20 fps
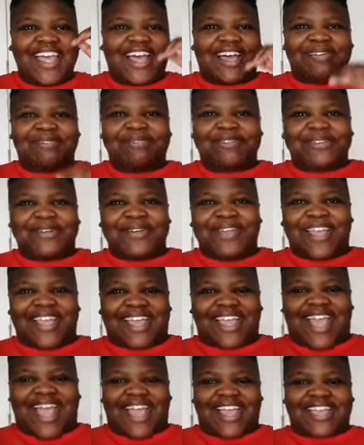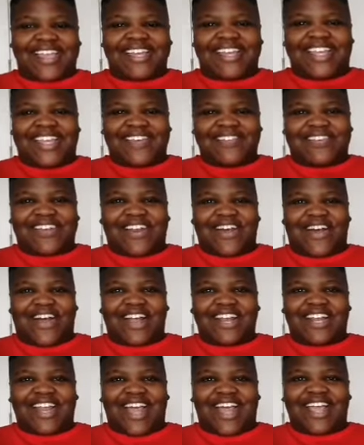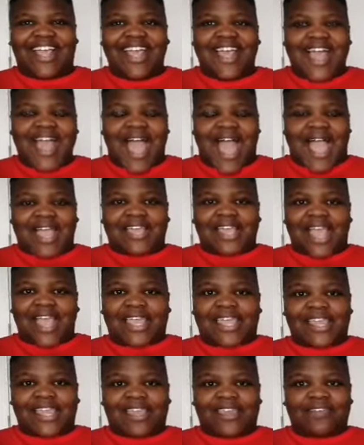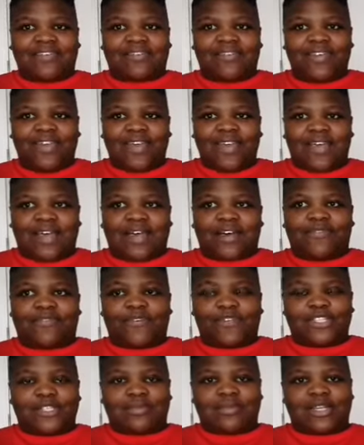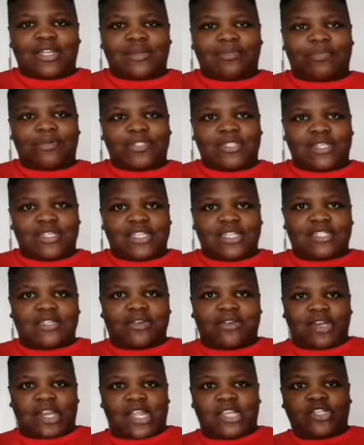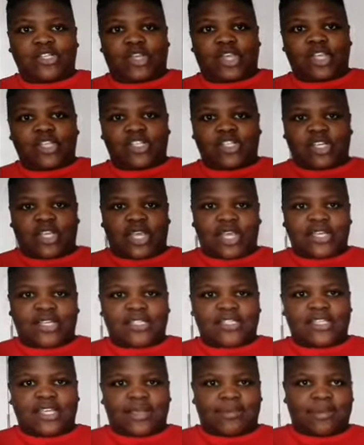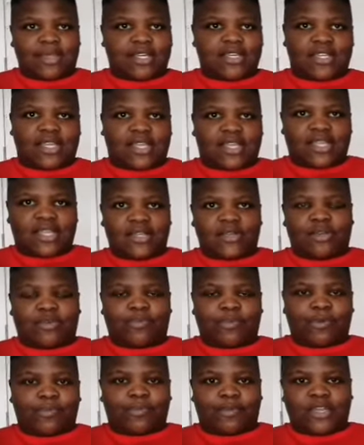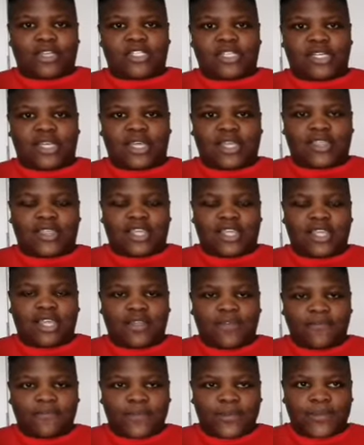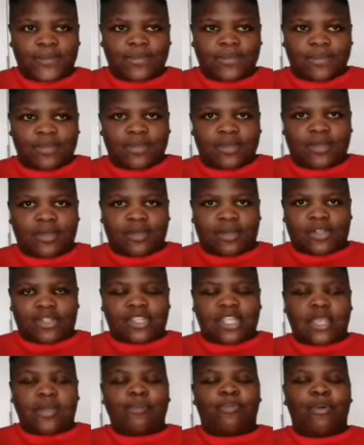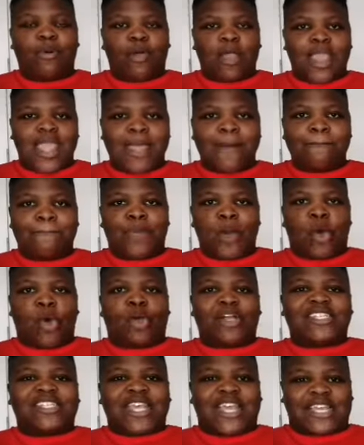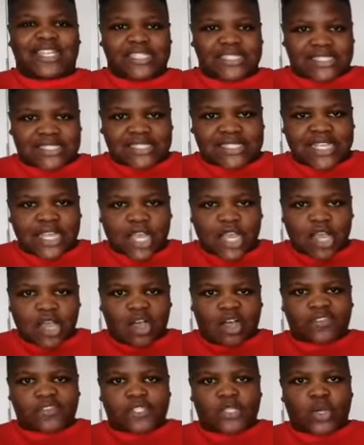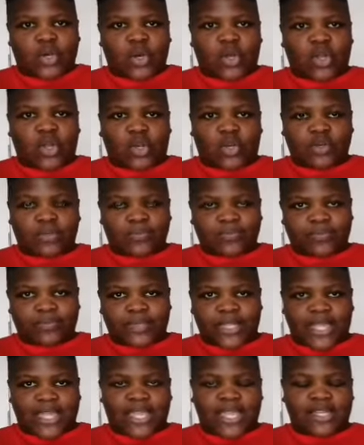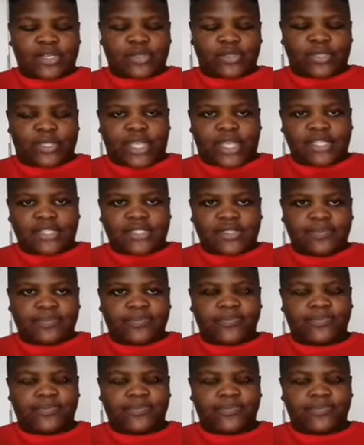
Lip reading: I'm joking. I could give it on like I can give a 40-minute presentation on education anytime and day, no preparation, nothing. On the importance of scholar, I can do that.